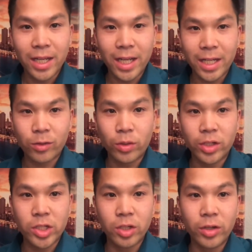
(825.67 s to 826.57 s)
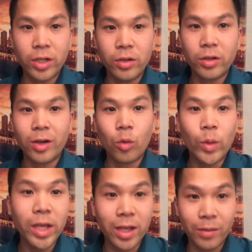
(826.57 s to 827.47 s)
And I just wanted to show you a
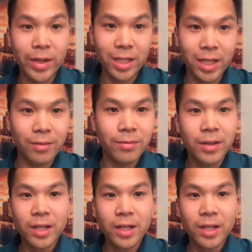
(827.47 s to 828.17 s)
week in my life.